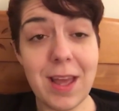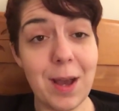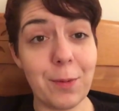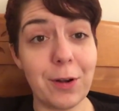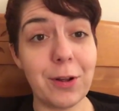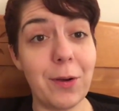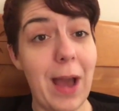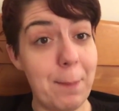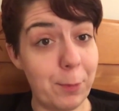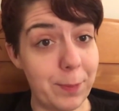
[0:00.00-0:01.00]
and we're gonna go
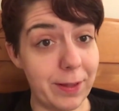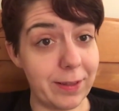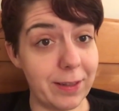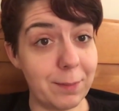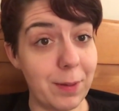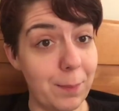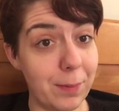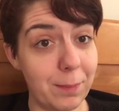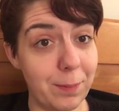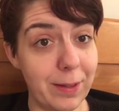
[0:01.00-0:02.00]
apple picking and
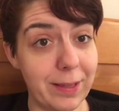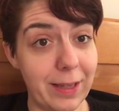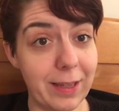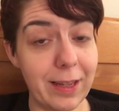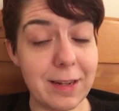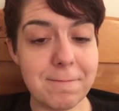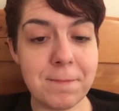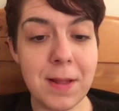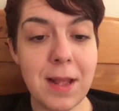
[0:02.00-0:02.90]
pumpkin picking, and